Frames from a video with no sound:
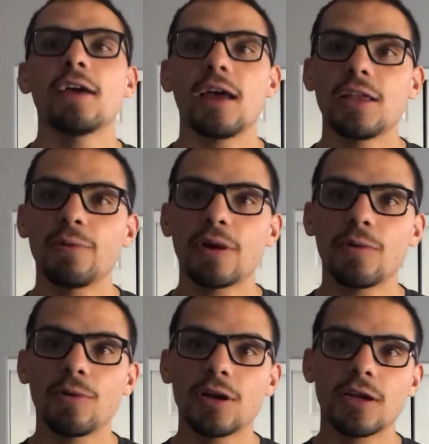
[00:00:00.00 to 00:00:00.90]
and you want to
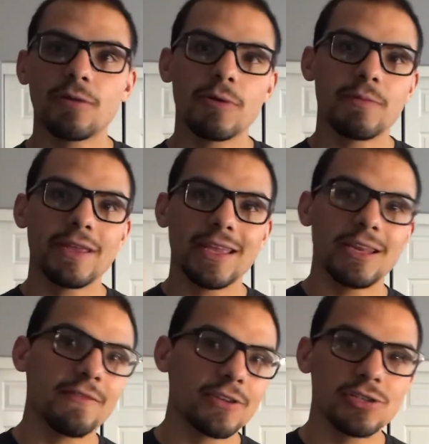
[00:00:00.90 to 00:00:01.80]
work with me
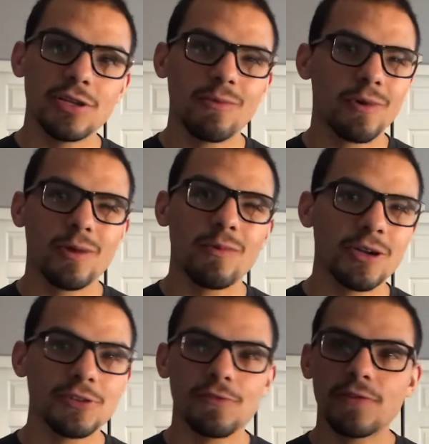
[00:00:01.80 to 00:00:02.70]
individually,
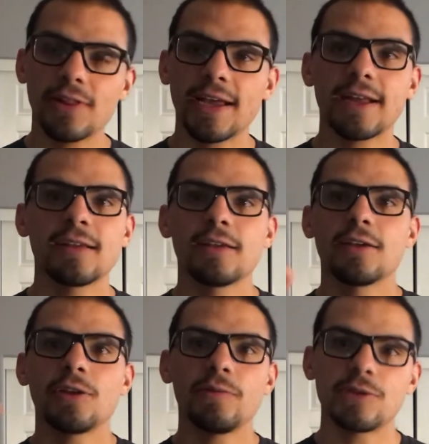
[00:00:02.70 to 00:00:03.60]
one-on-one, you feel like
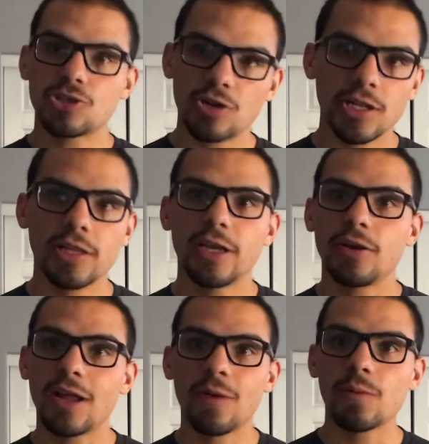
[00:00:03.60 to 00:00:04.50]
you've been struggling, you're
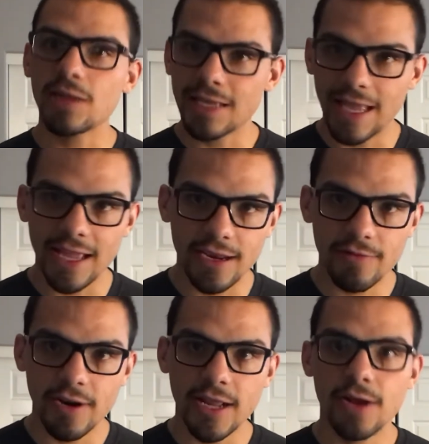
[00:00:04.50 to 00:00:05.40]
not really getting it
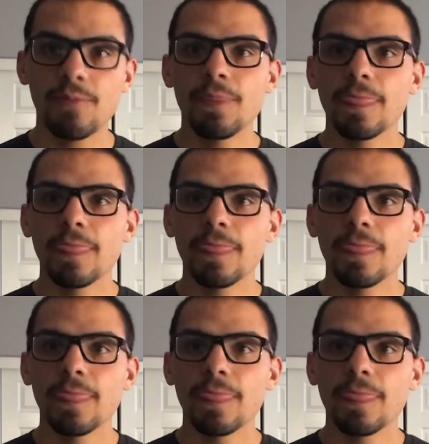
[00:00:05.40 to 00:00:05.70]
right now,